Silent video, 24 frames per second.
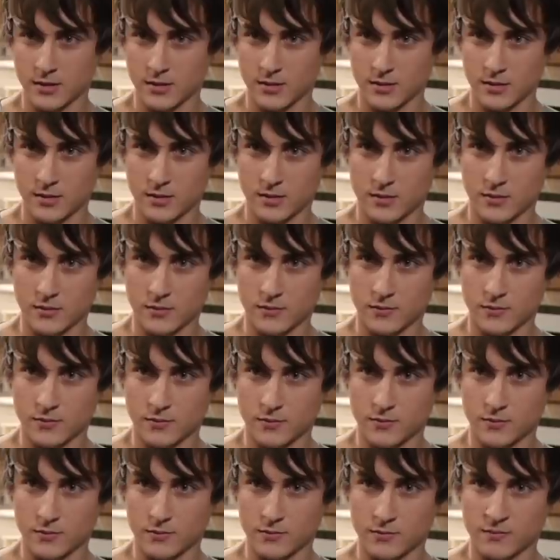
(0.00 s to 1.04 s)

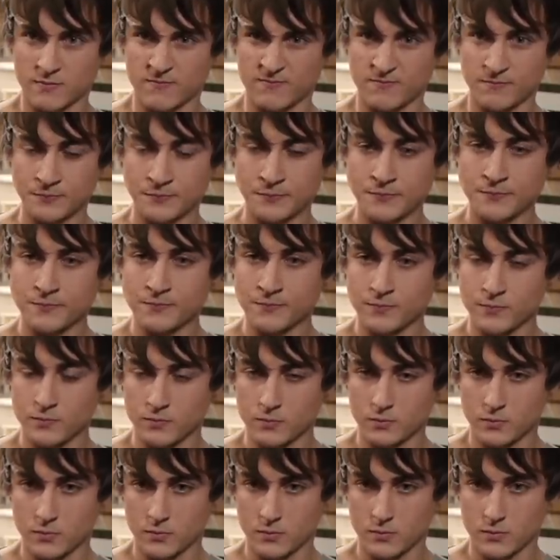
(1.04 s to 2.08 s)

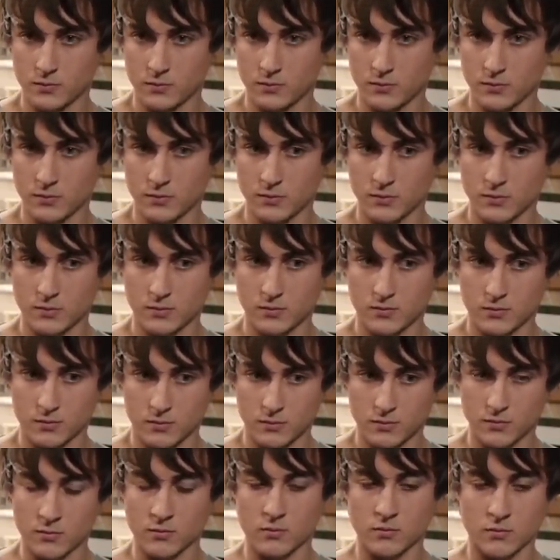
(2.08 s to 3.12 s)

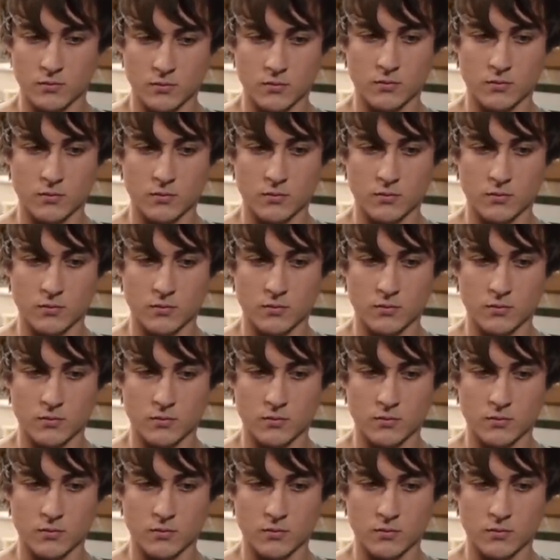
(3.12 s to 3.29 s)
No words are spoken by the person on screen.